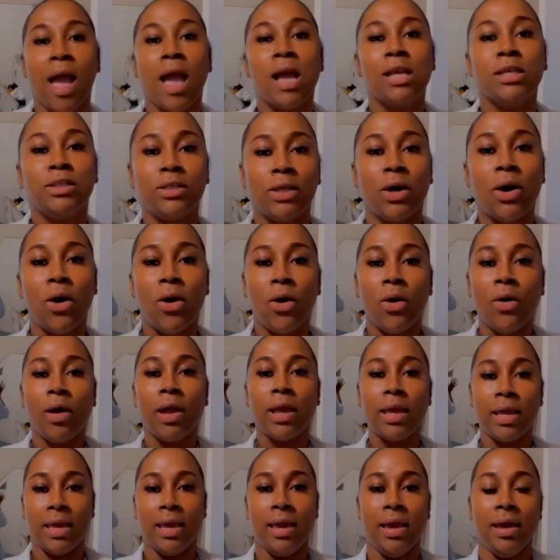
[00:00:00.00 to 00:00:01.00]
So,
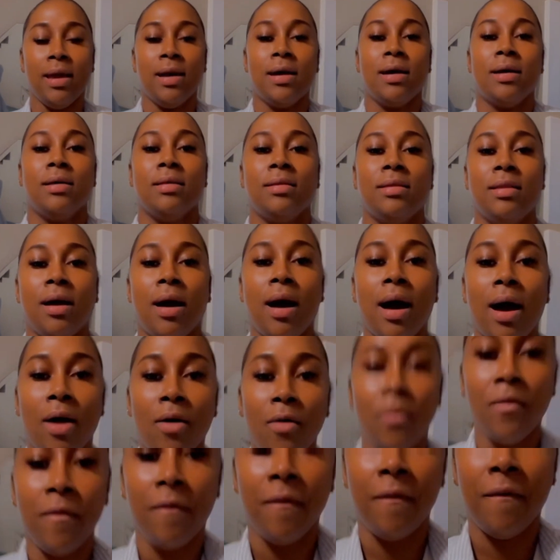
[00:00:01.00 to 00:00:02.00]
yeah, the
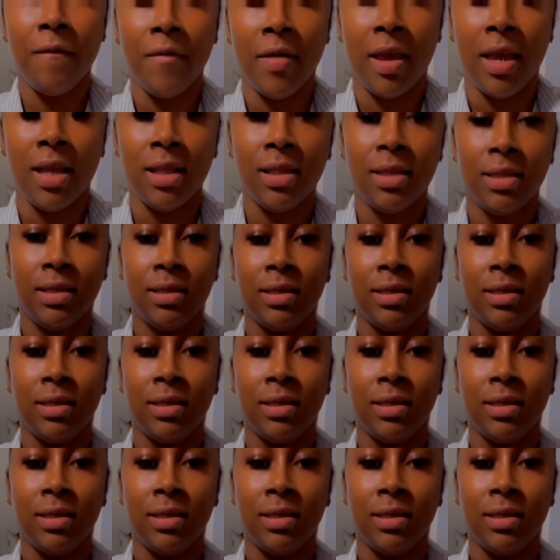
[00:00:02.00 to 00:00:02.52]
outfit